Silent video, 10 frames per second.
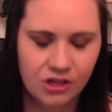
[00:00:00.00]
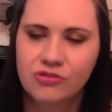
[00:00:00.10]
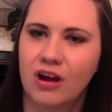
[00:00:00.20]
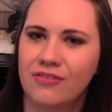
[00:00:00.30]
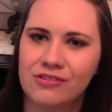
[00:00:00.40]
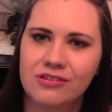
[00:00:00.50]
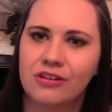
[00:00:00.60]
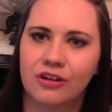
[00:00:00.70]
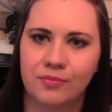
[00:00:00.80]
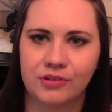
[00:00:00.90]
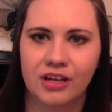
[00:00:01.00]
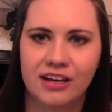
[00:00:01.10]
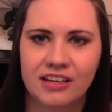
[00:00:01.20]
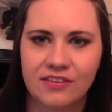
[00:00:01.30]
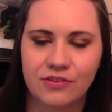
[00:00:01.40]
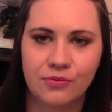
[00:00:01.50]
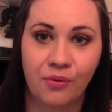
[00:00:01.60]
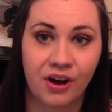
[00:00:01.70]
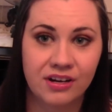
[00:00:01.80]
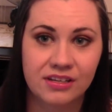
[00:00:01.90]
a travel alarm clock if you
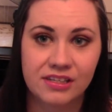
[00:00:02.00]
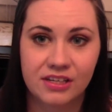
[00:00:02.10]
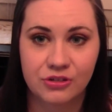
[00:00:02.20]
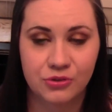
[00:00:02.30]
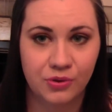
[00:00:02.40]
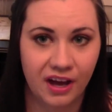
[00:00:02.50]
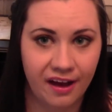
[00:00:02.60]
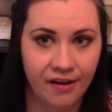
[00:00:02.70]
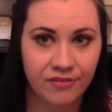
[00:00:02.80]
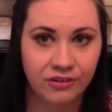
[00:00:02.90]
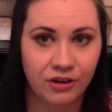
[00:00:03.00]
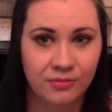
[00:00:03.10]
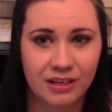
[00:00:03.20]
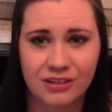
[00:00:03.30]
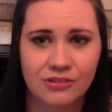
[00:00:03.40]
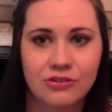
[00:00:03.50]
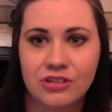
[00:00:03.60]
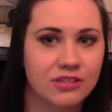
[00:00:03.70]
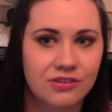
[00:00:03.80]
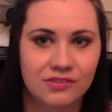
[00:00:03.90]
want to have an alarm clock, because
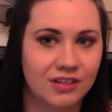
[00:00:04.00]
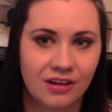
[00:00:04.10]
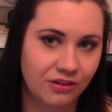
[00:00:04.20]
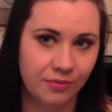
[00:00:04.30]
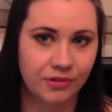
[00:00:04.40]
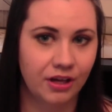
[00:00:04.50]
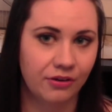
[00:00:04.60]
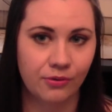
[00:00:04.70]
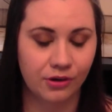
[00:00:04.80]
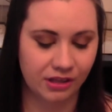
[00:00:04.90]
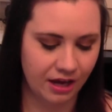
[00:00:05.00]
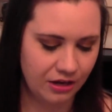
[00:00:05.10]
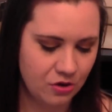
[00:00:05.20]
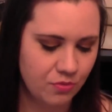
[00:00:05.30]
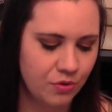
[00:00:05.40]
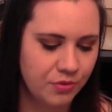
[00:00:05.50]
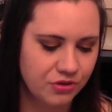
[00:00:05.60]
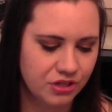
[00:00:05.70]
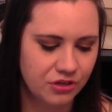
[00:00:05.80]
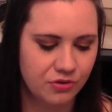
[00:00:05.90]
usually there's not an alarm clock or a clock in your room.
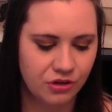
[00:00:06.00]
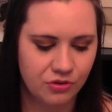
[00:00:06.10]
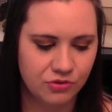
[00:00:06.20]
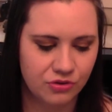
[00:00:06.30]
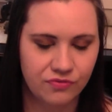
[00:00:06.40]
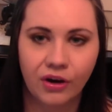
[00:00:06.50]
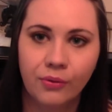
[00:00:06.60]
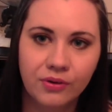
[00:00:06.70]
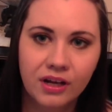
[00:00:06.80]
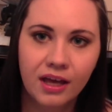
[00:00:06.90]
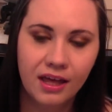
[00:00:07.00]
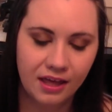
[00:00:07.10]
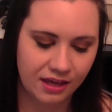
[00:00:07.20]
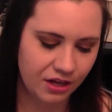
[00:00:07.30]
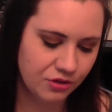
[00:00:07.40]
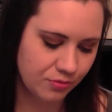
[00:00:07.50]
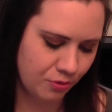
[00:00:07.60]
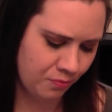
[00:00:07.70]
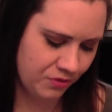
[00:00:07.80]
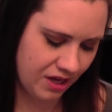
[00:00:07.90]
Usually you can use your phone in your
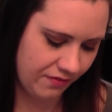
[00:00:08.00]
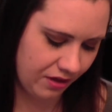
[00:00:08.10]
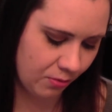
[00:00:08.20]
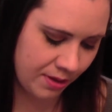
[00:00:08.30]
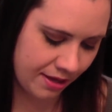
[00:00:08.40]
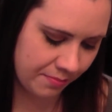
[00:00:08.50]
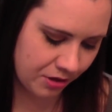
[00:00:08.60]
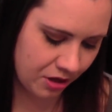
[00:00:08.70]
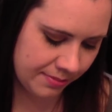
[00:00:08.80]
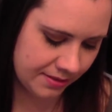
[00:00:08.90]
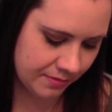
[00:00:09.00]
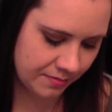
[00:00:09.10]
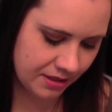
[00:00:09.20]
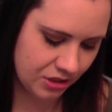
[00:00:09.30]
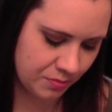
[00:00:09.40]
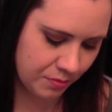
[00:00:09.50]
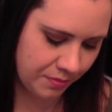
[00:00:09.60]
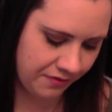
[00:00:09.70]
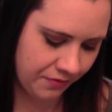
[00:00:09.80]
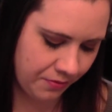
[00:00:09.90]
room to have like a wake-up call, but sometimes I just put
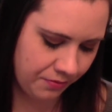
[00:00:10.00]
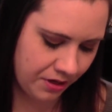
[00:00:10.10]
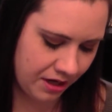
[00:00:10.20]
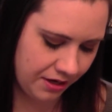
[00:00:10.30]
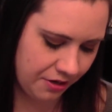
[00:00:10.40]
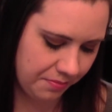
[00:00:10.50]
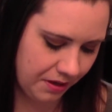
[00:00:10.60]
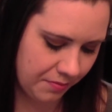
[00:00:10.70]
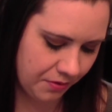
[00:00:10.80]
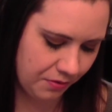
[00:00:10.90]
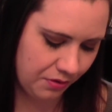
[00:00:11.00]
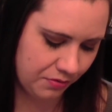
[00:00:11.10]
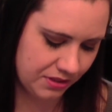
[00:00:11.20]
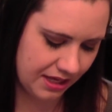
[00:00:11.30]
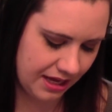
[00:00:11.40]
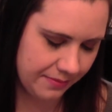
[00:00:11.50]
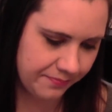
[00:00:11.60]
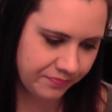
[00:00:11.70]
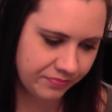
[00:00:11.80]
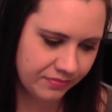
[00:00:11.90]
my phone on airplane mode and use that.
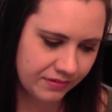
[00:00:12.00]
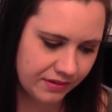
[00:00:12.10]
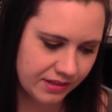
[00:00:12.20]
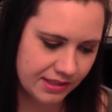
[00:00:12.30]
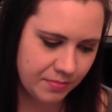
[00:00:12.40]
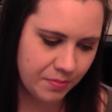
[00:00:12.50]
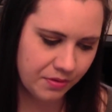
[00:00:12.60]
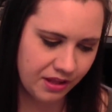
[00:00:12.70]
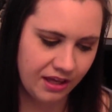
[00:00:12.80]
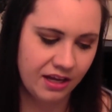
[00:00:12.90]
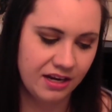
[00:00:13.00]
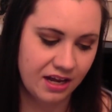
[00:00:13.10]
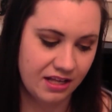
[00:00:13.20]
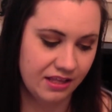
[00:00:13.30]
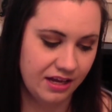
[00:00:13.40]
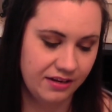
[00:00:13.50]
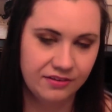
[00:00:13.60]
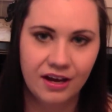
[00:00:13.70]
Some people like a nightlight.